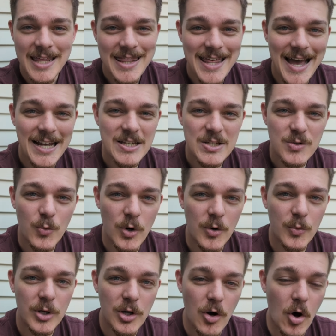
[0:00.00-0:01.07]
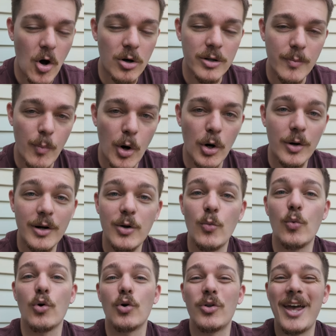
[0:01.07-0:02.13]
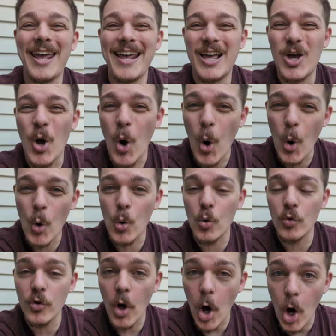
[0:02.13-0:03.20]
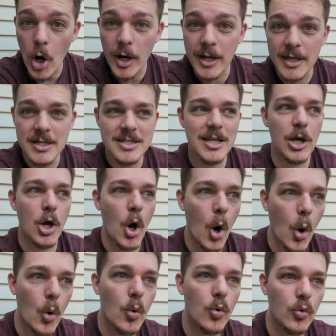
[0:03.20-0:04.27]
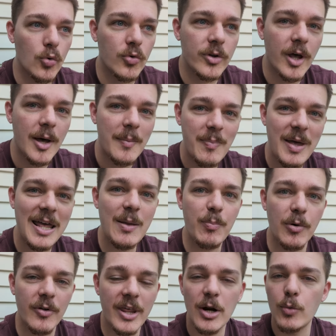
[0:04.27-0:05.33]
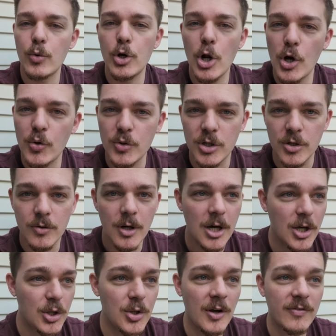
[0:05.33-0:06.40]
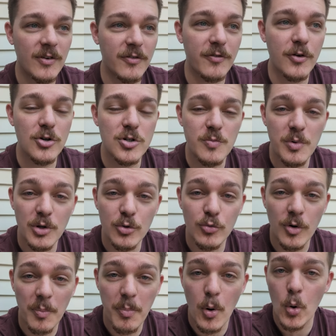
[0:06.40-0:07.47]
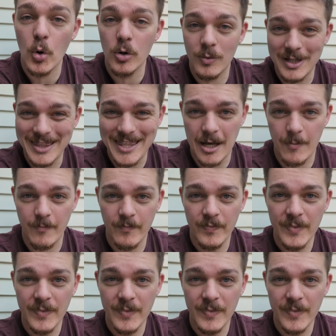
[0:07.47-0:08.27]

That's what we call in the marketing world a cold audience, the cold people. They don't know you. You have to first build rapport with them.